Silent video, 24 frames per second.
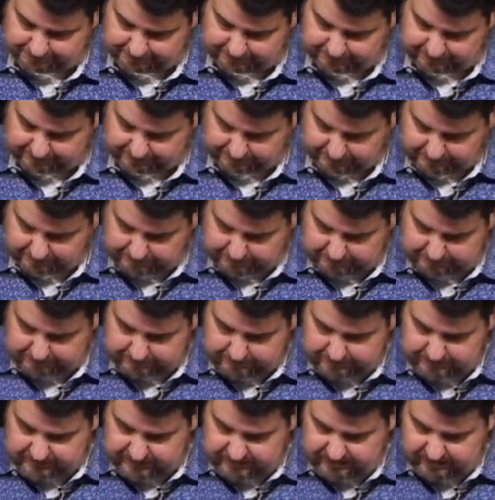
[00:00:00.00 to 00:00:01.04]

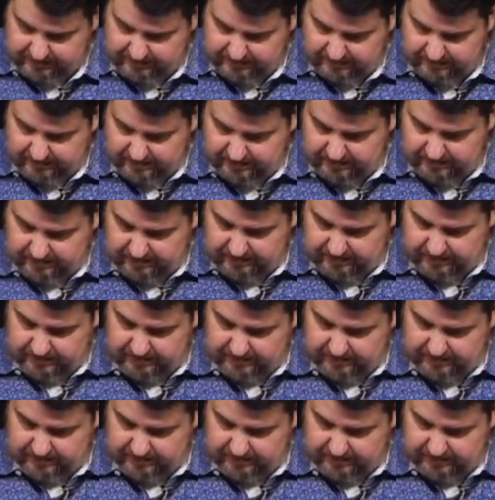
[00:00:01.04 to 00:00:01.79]
[no speech]